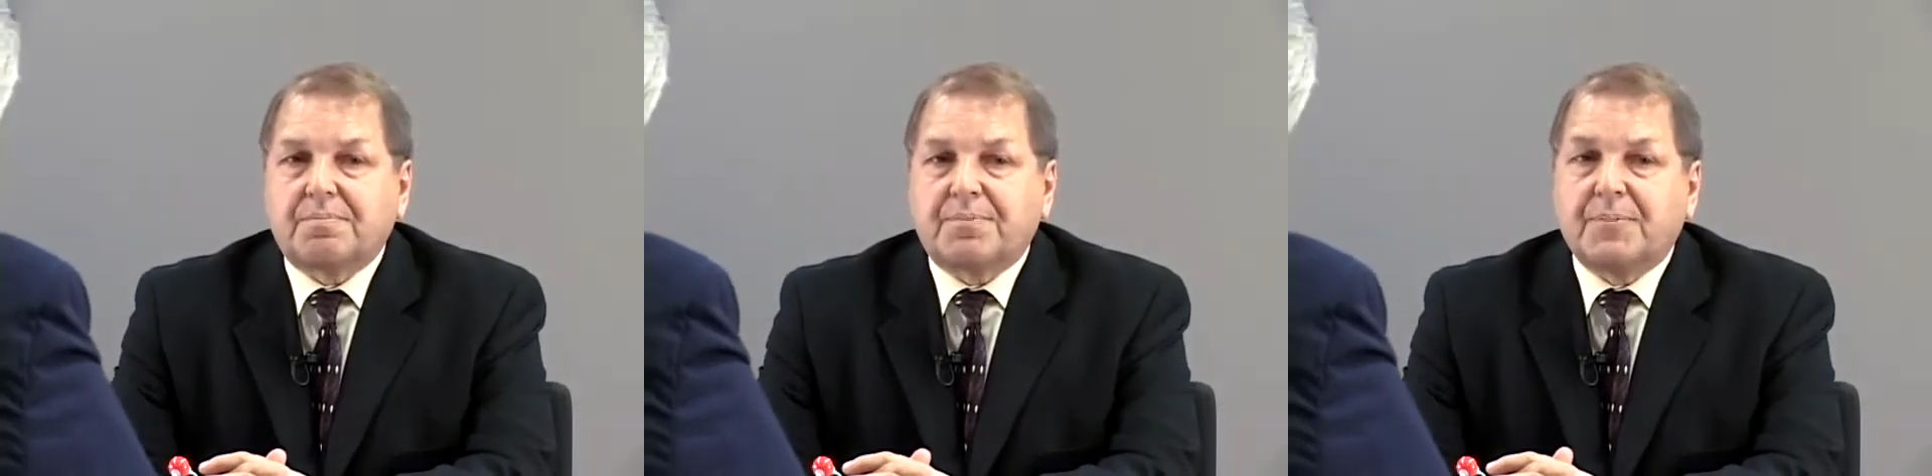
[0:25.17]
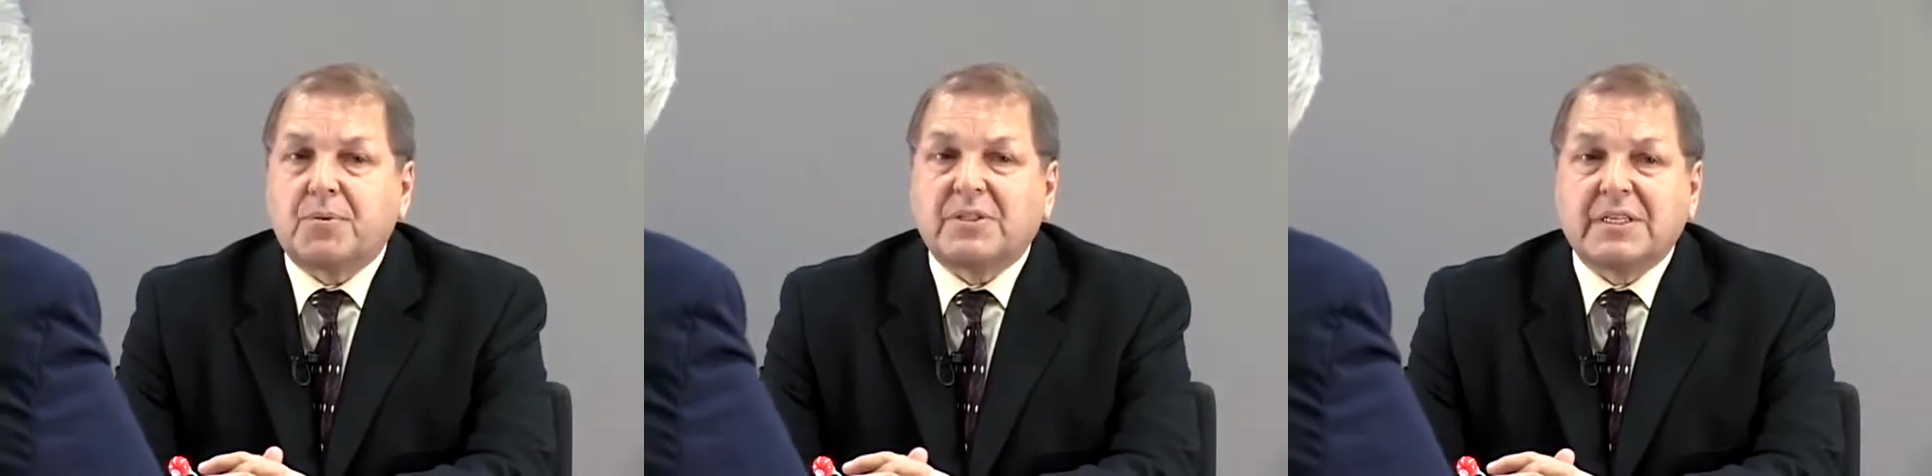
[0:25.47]

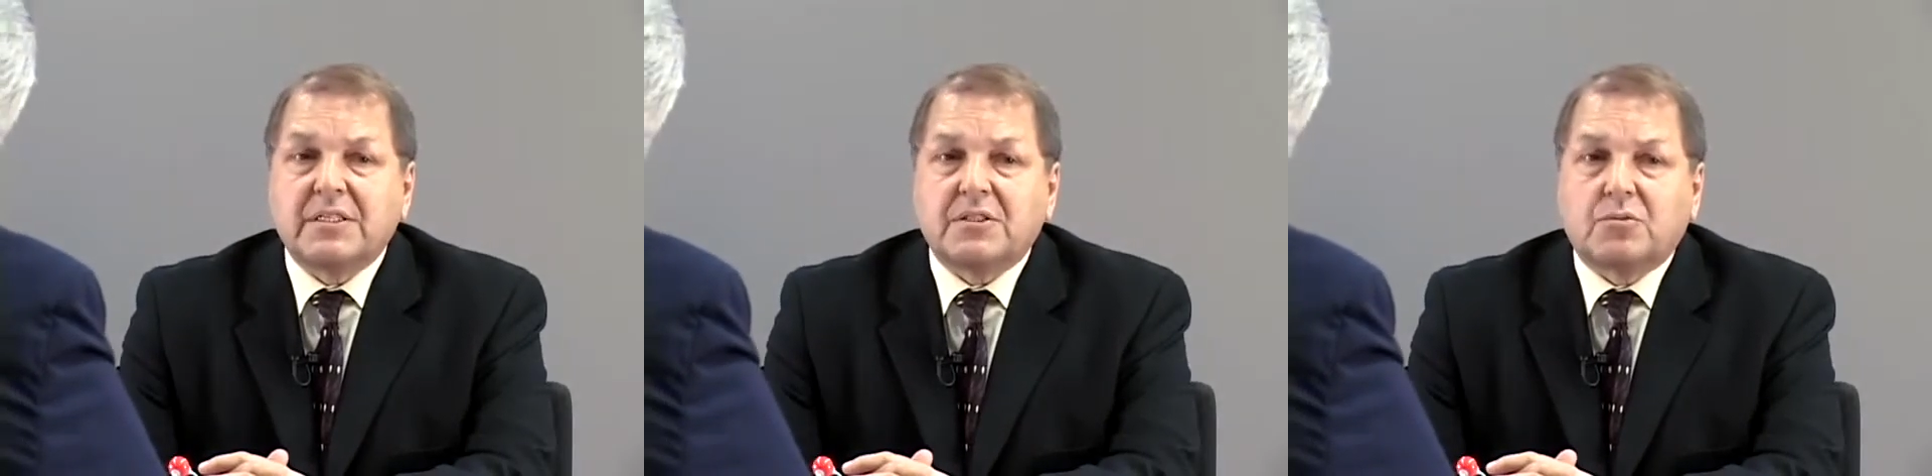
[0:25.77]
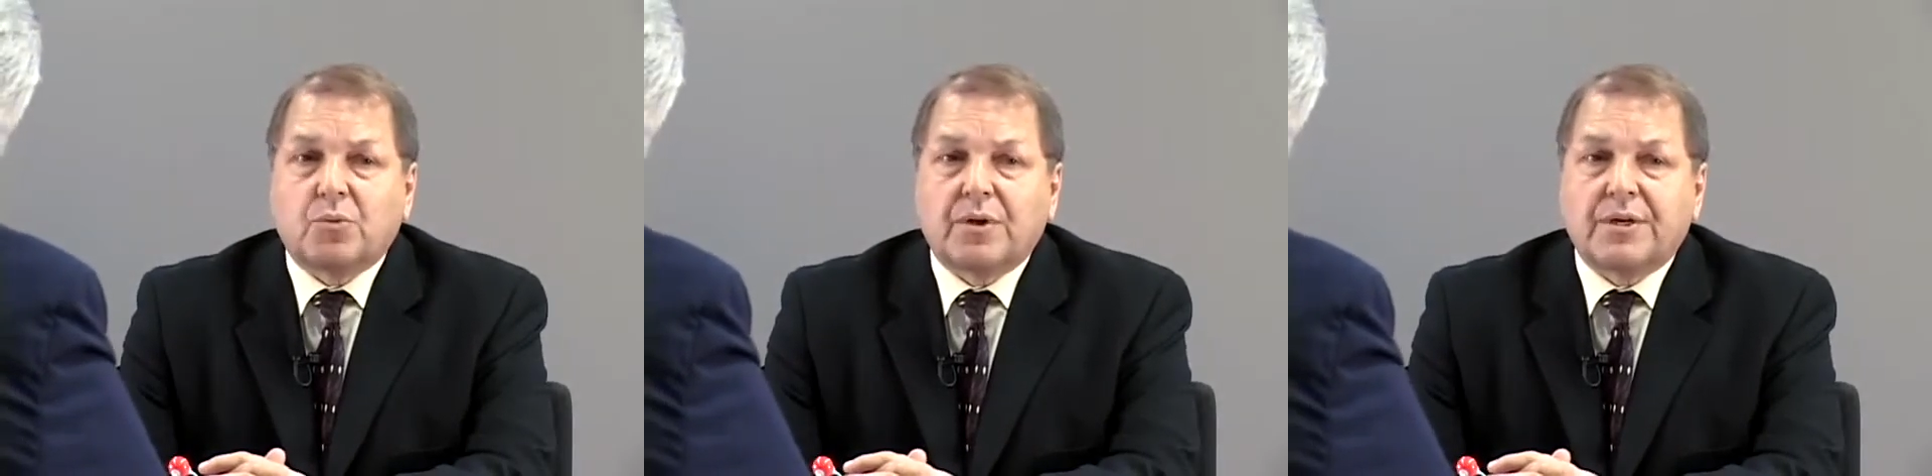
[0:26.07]
people didn't
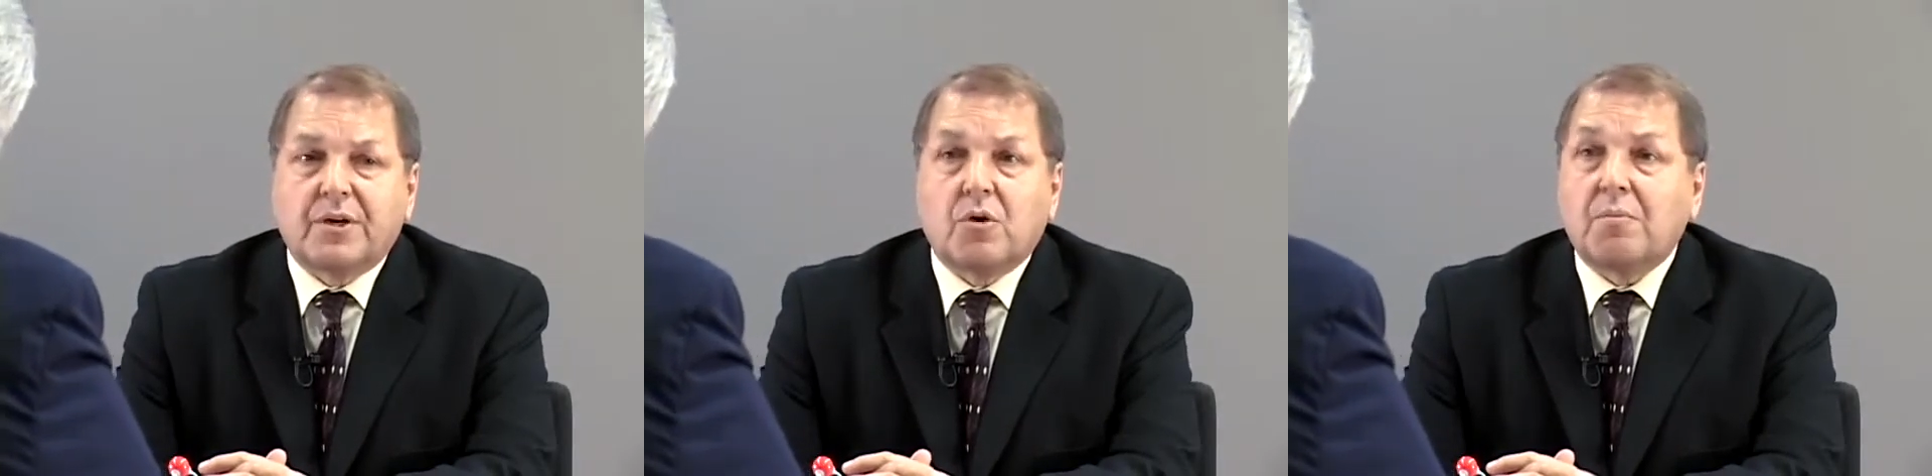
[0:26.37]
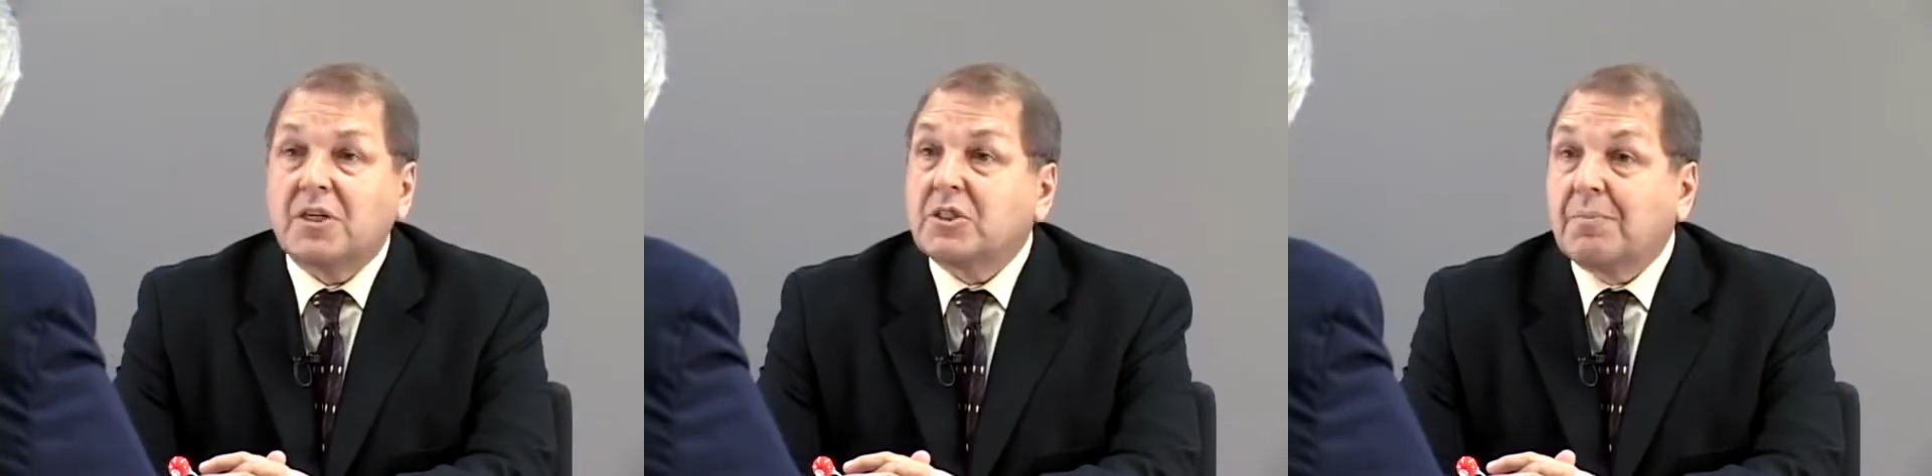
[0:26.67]
really know
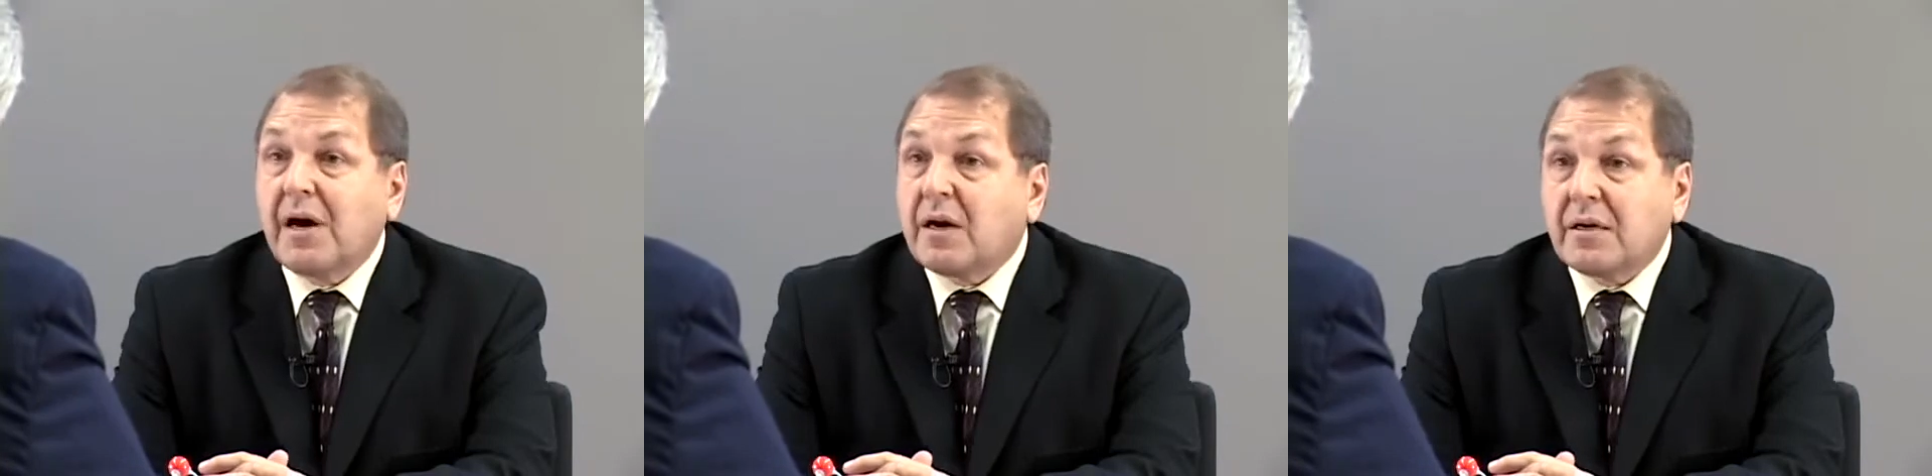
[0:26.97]
much about